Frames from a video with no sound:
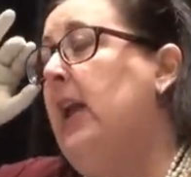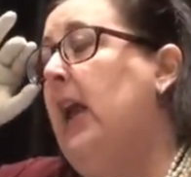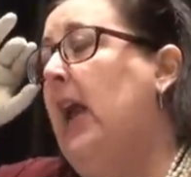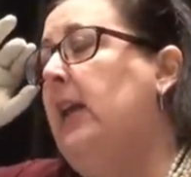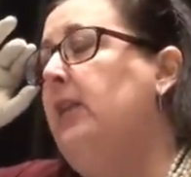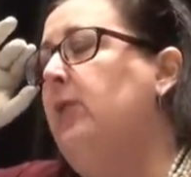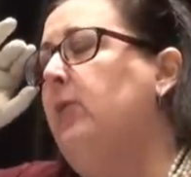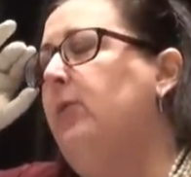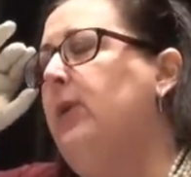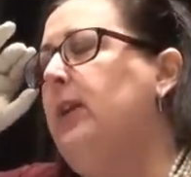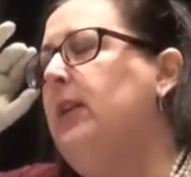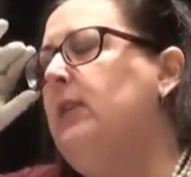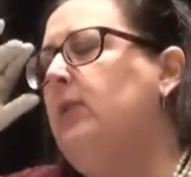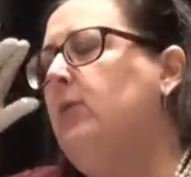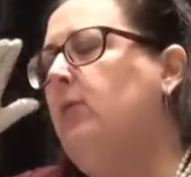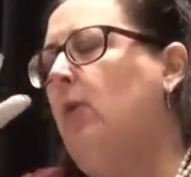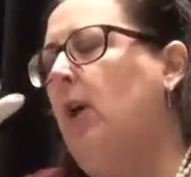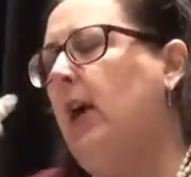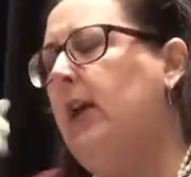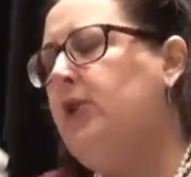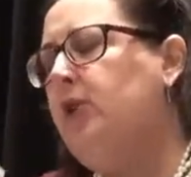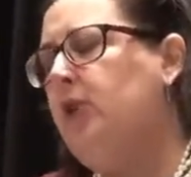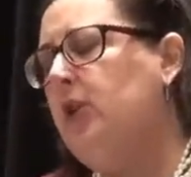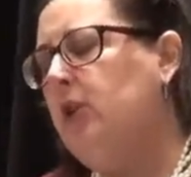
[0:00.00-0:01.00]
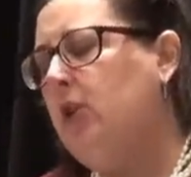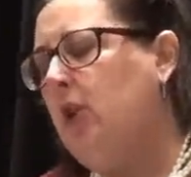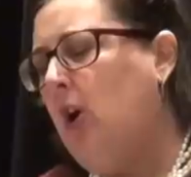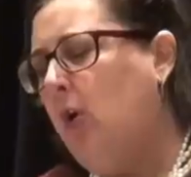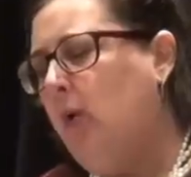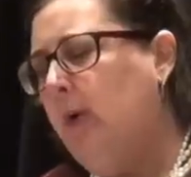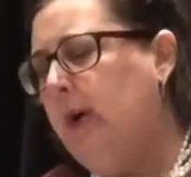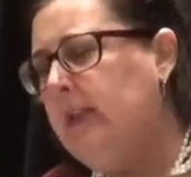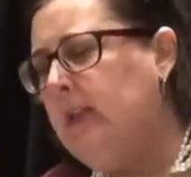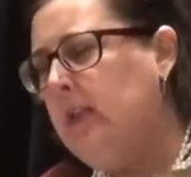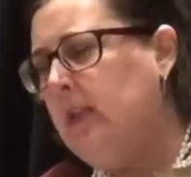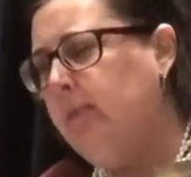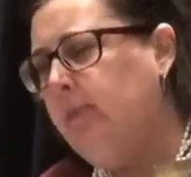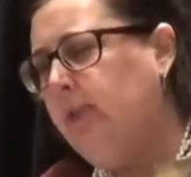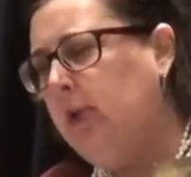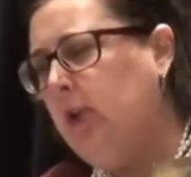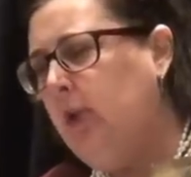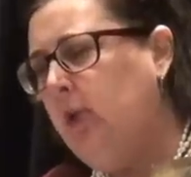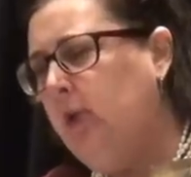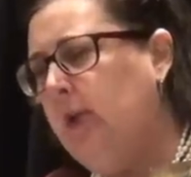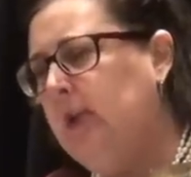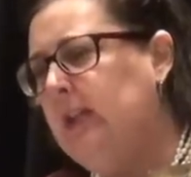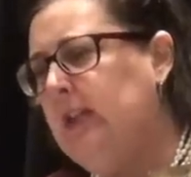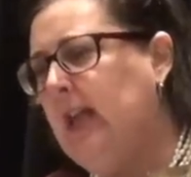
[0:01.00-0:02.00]
And the reason why she's always in
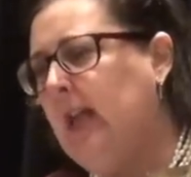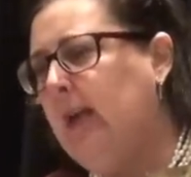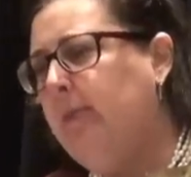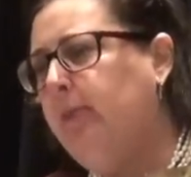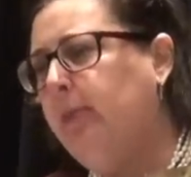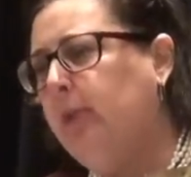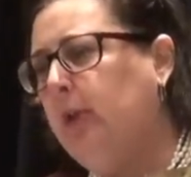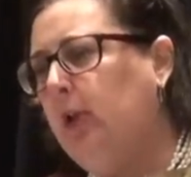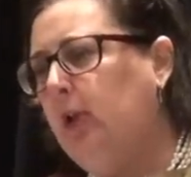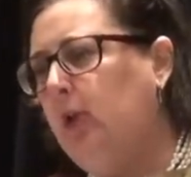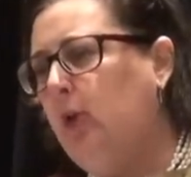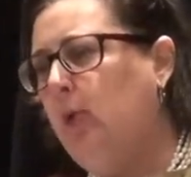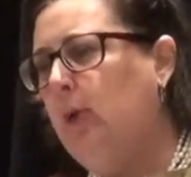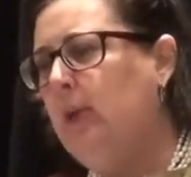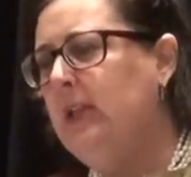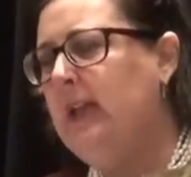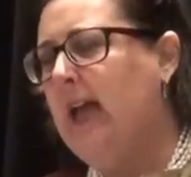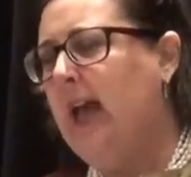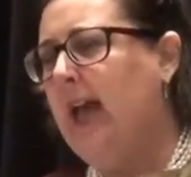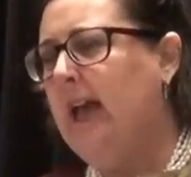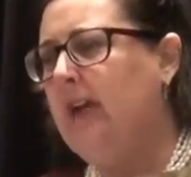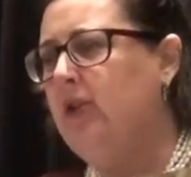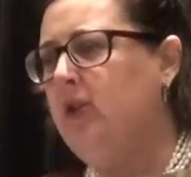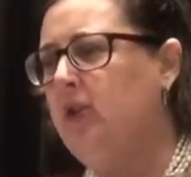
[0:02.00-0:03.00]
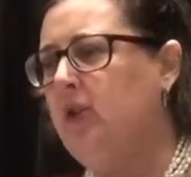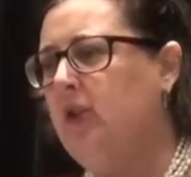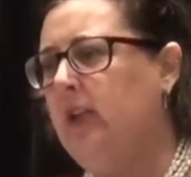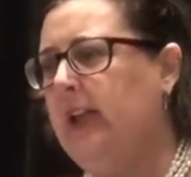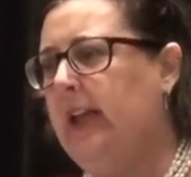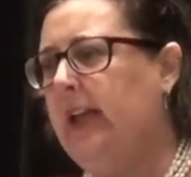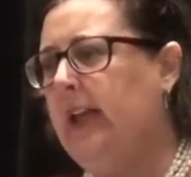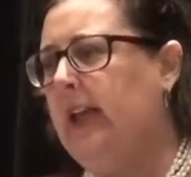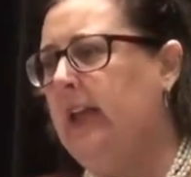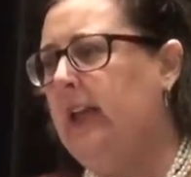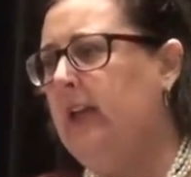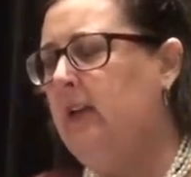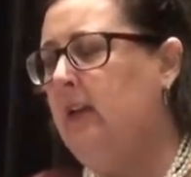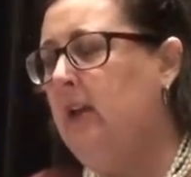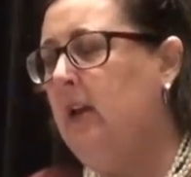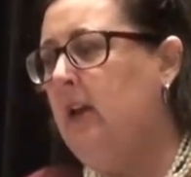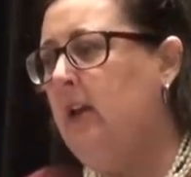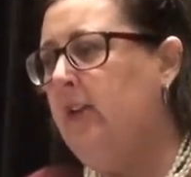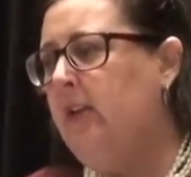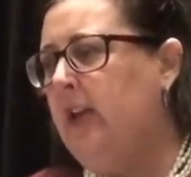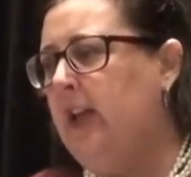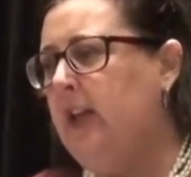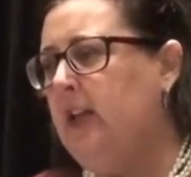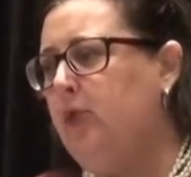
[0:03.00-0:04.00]
blue is that blue was actually
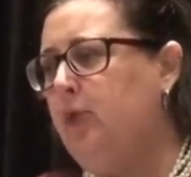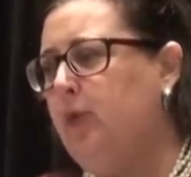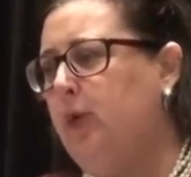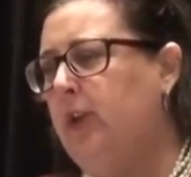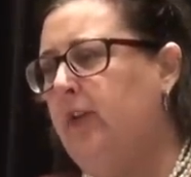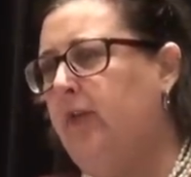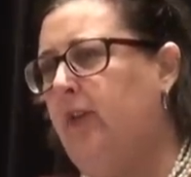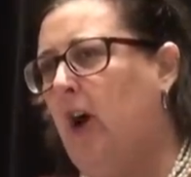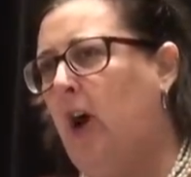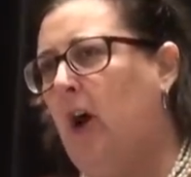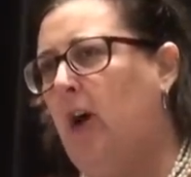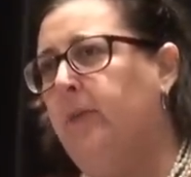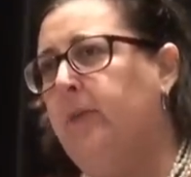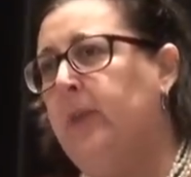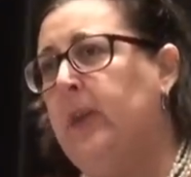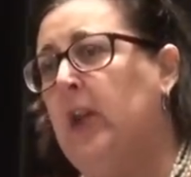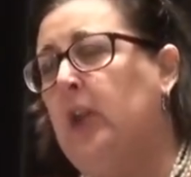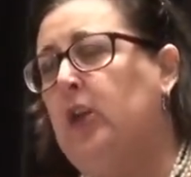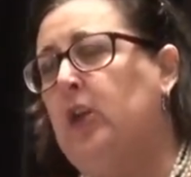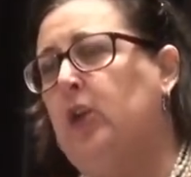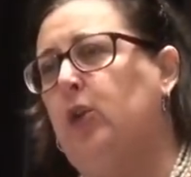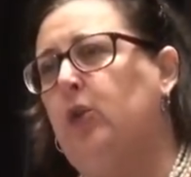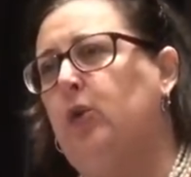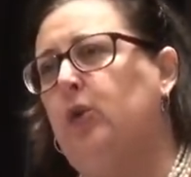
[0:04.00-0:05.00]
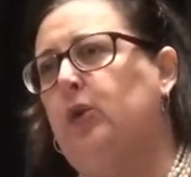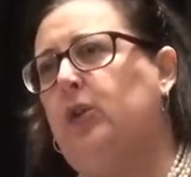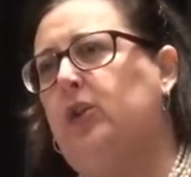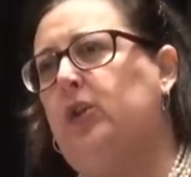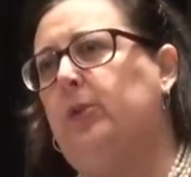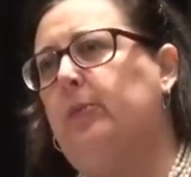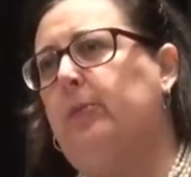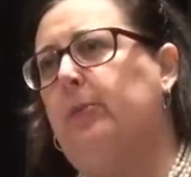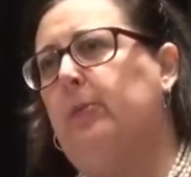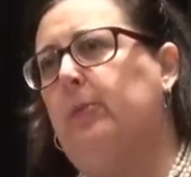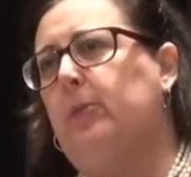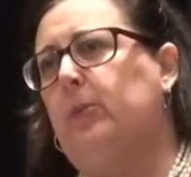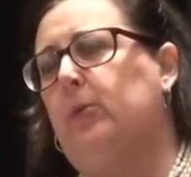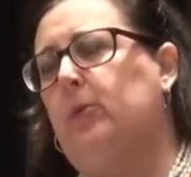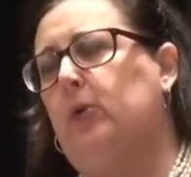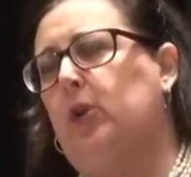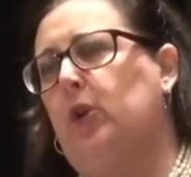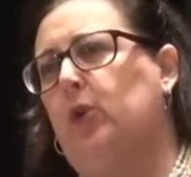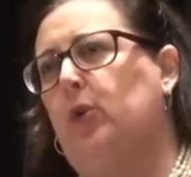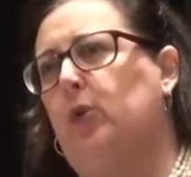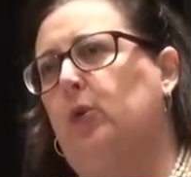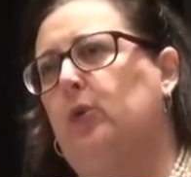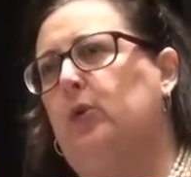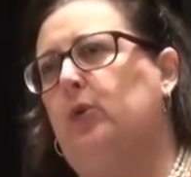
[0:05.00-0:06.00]
in the history of art used to
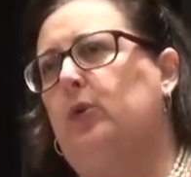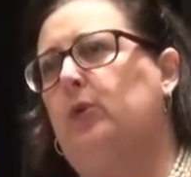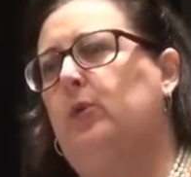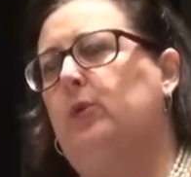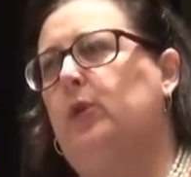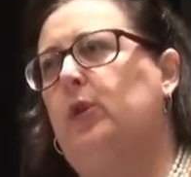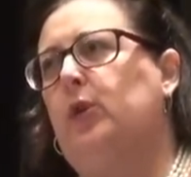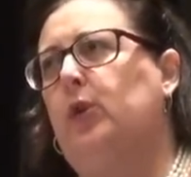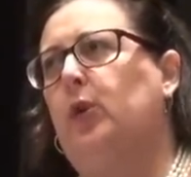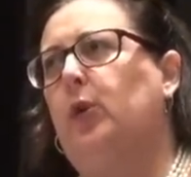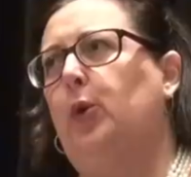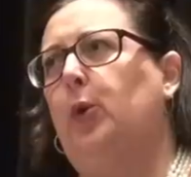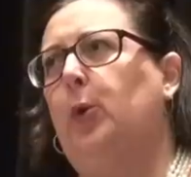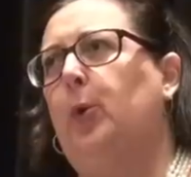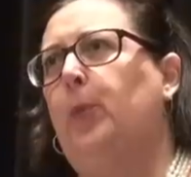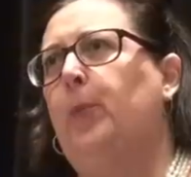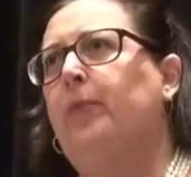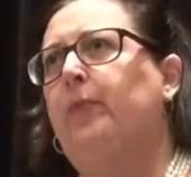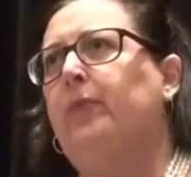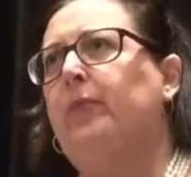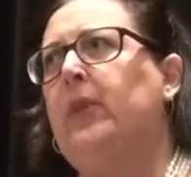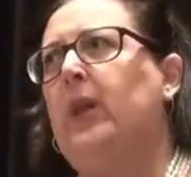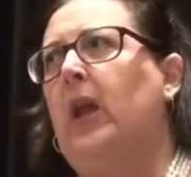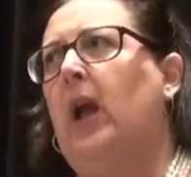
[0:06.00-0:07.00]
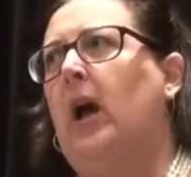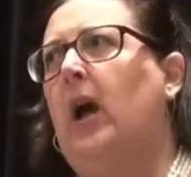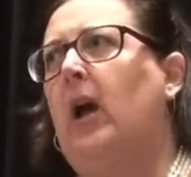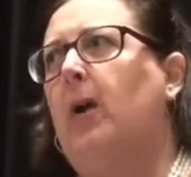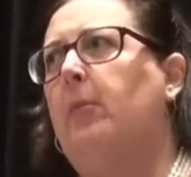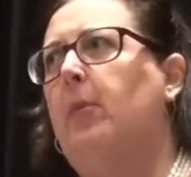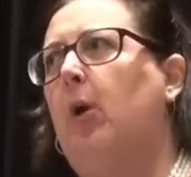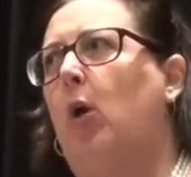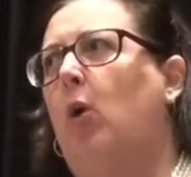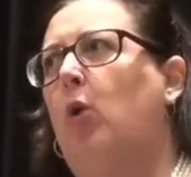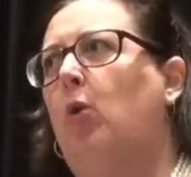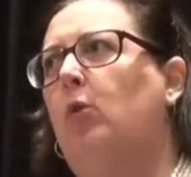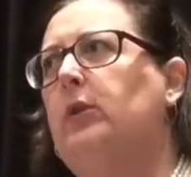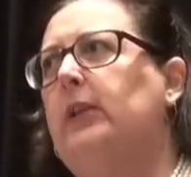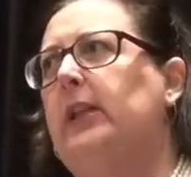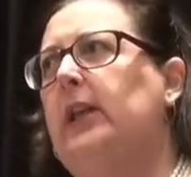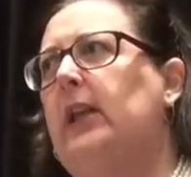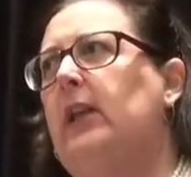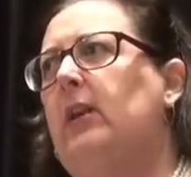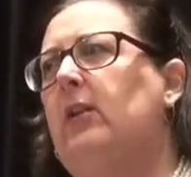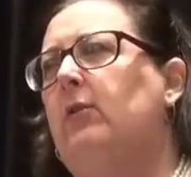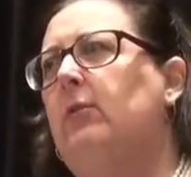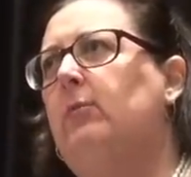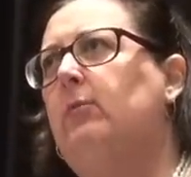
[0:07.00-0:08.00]
used to um,
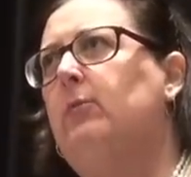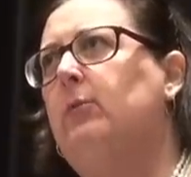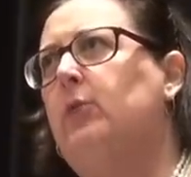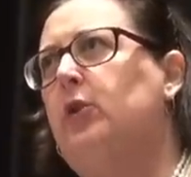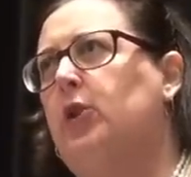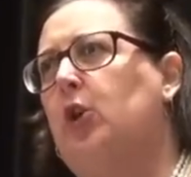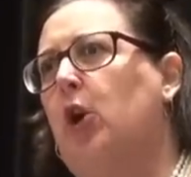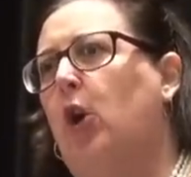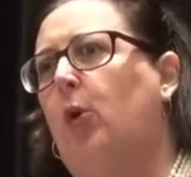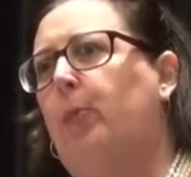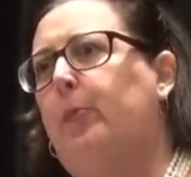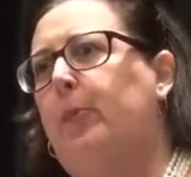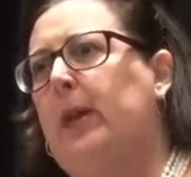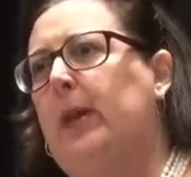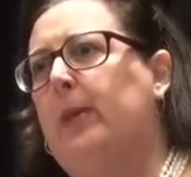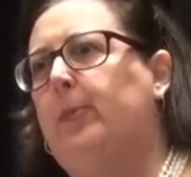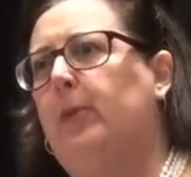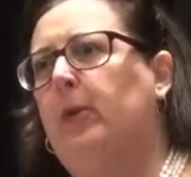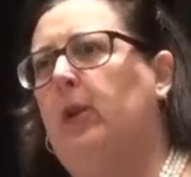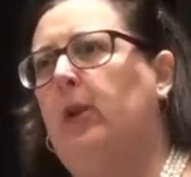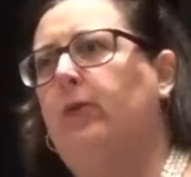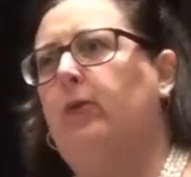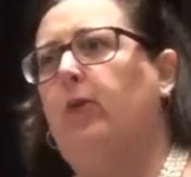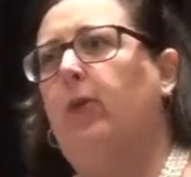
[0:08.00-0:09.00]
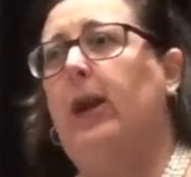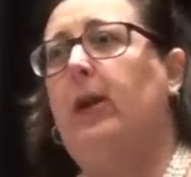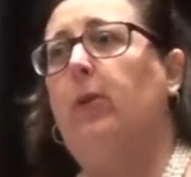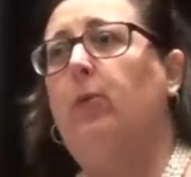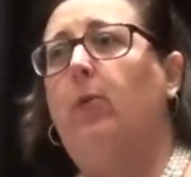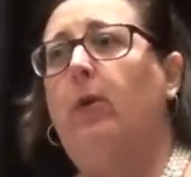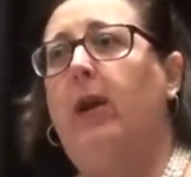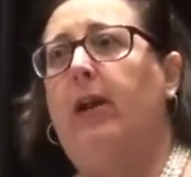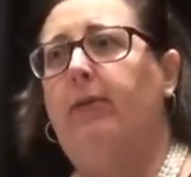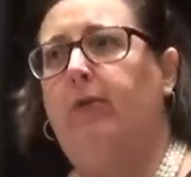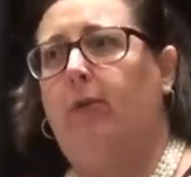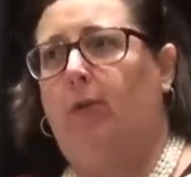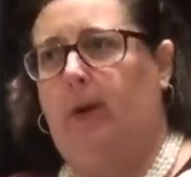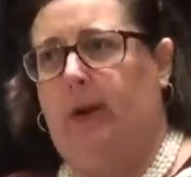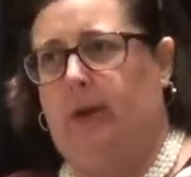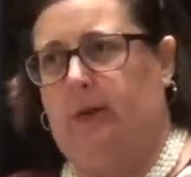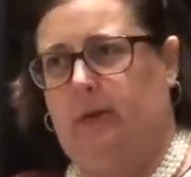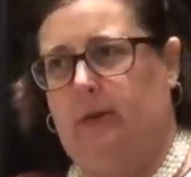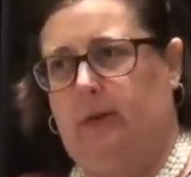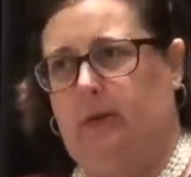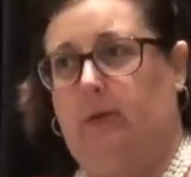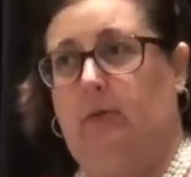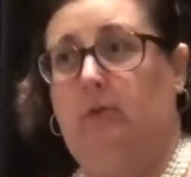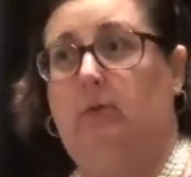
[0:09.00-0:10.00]
only show people of great
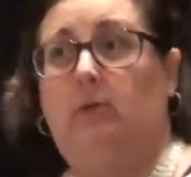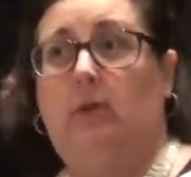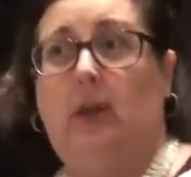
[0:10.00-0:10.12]
reverence,